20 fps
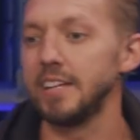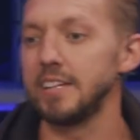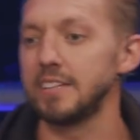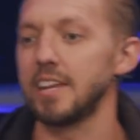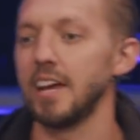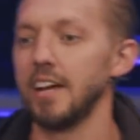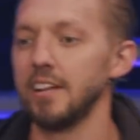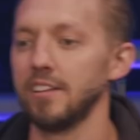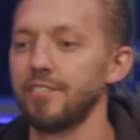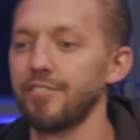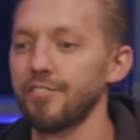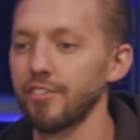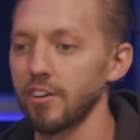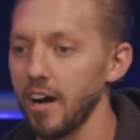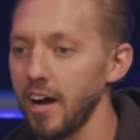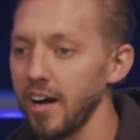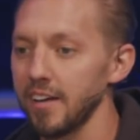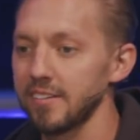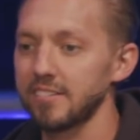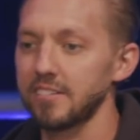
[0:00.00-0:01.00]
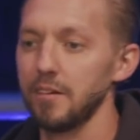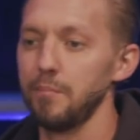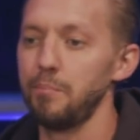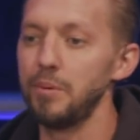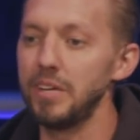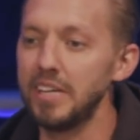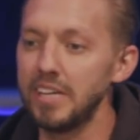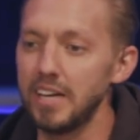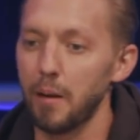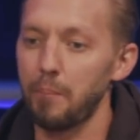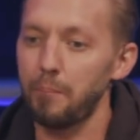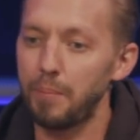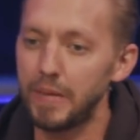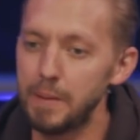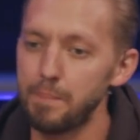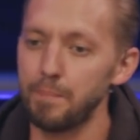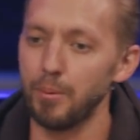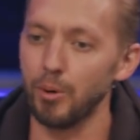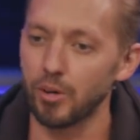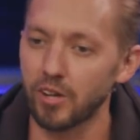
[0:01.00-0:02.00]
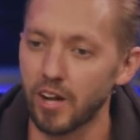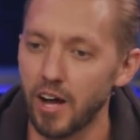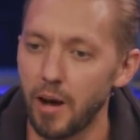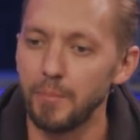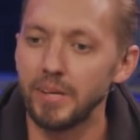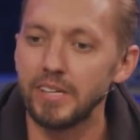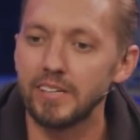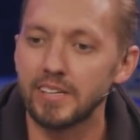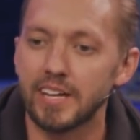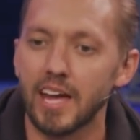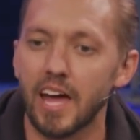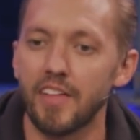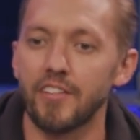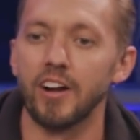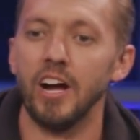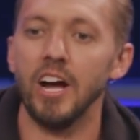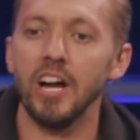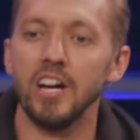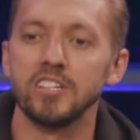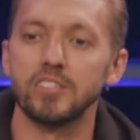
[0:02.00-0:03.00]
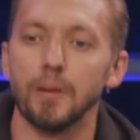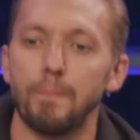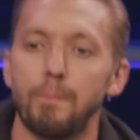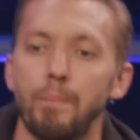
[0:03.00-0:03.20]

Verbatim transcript: intends for us to be a people coming together to